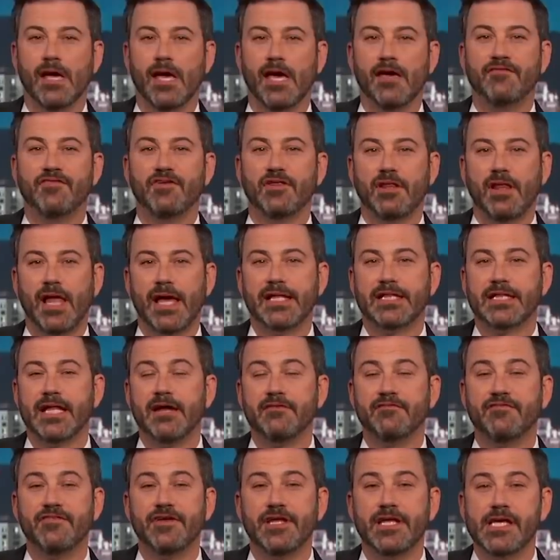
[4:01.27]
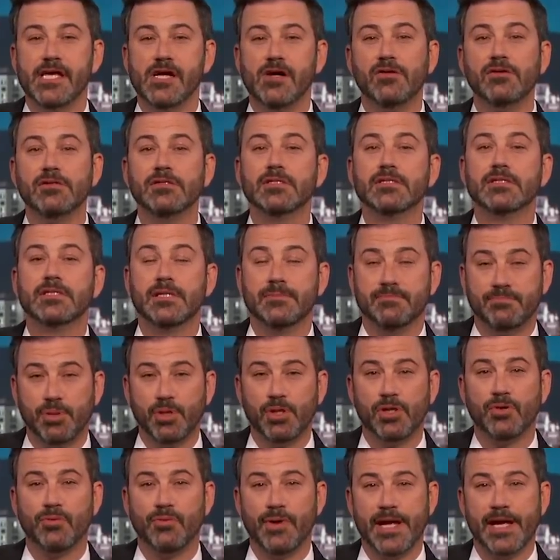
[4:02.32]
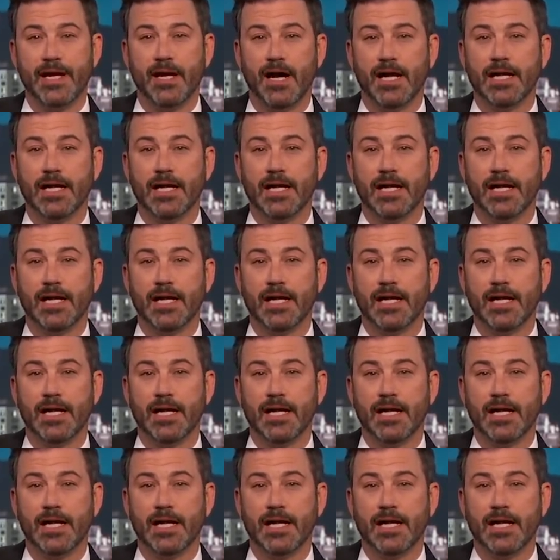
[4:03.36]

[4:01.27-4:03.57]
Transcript: If you like that video, then put a ring